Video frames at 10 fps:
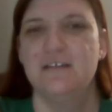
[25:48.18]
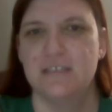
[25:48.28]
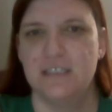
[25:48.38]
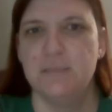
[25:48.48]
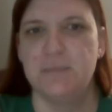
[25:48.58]

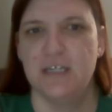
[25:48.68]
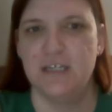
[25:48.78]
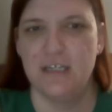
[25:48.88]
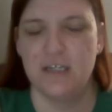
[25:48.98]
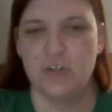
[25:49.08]
keep an eye
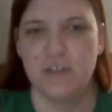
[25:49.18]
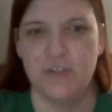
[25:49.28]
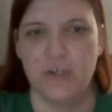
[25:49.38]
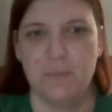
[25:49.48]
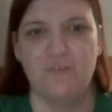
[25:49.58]
out on
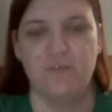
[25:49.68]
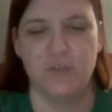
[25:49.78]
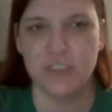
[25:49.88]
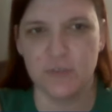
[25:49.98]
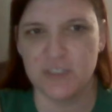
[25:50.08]
them.
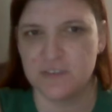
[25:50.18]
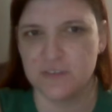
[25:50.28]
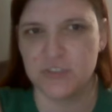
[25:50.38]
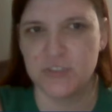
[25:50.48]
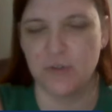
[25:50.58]
Fully
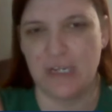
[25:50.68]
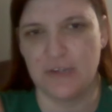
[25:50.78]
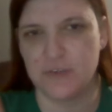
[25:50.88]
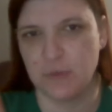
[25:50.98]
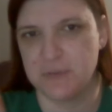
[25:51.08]
research your
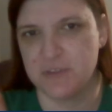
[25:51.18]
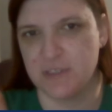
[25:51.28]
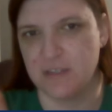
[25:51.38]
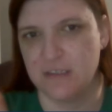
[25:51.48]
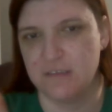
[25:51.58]
House
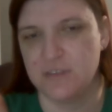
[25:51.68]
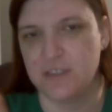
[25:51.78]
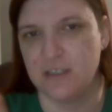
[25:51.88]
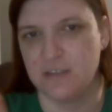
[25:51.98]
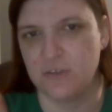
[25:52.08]
representatives
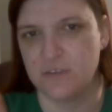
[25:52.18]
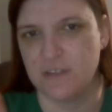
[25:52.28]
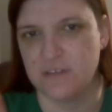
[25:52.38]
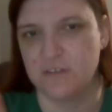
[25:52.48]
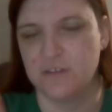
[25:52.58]
and your
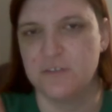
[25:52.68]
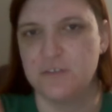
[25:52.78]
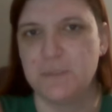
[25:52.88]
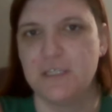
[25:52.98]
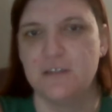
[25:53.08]
senators,
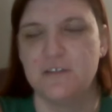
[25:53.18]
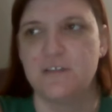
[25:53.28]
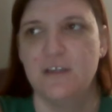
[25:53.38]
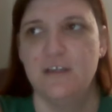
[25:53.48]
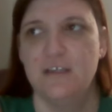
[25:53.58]
because
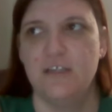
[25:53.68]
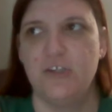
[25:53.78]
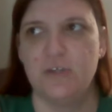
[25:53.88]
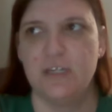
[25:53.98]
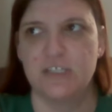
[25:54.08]
you
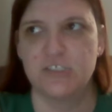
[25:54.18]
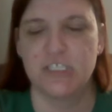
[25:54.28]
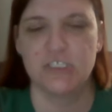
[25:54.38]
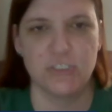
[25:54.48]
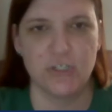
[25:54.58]
can actually
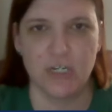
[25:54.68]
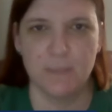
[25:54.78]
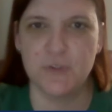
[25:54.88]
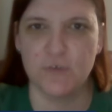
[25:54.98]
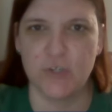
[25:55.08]
look up
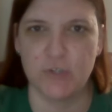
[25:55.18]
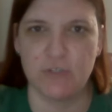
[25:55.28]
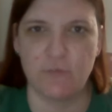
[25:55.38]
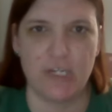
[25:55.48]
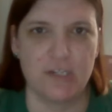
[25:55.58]
their voting
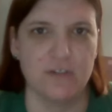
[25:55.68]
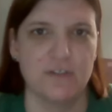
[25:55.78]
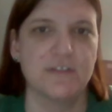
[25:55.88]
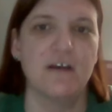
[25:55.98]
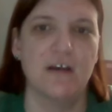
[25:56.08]
records.